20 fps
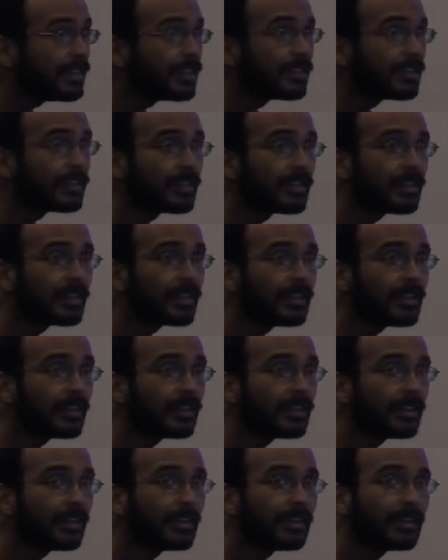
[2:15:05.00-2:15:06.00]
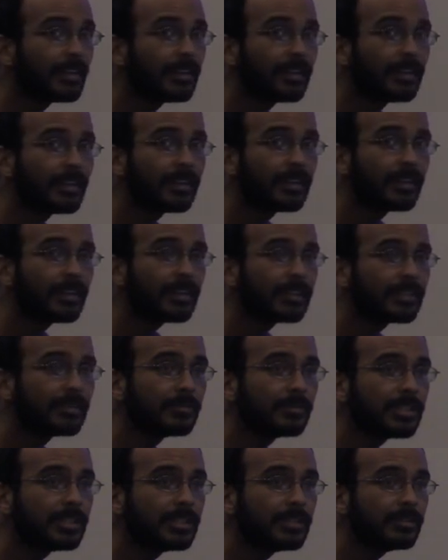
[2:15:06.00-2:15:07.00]
gear, because it
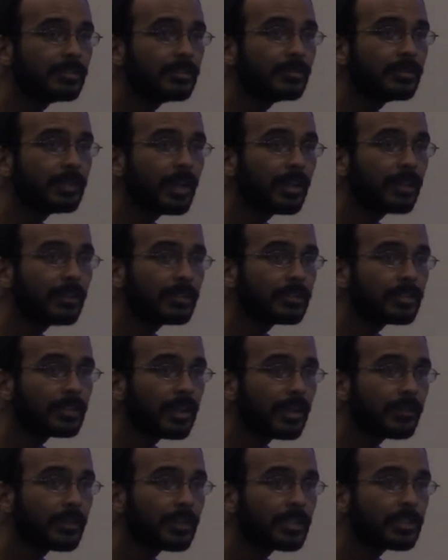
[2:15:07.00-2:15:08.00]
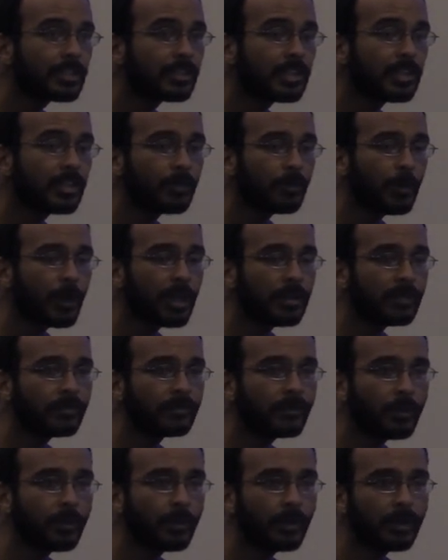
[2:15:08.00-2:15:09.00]
was still doing other stuff, it just didn't wait
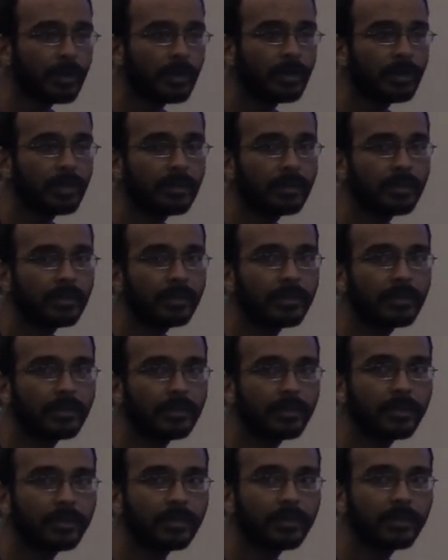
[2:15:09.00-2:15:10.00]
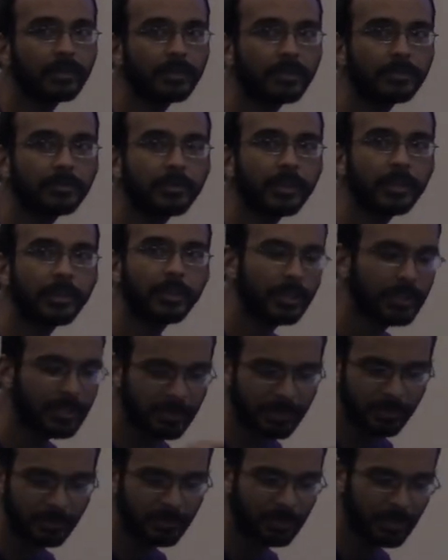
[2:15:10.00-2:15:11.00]
for the trigger. It
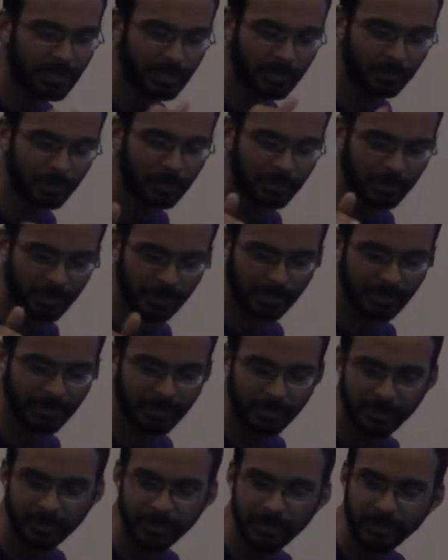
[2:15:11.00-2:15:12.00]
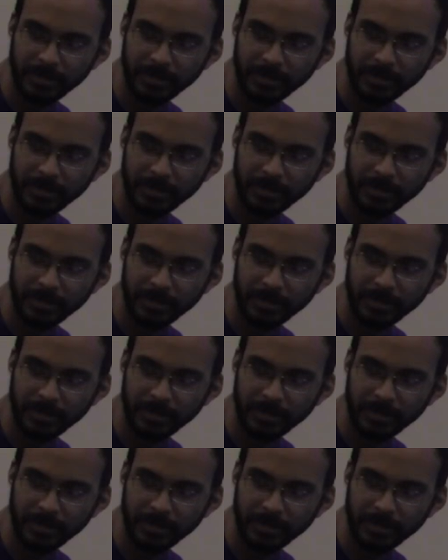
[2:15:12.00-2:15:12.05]
still did its motions.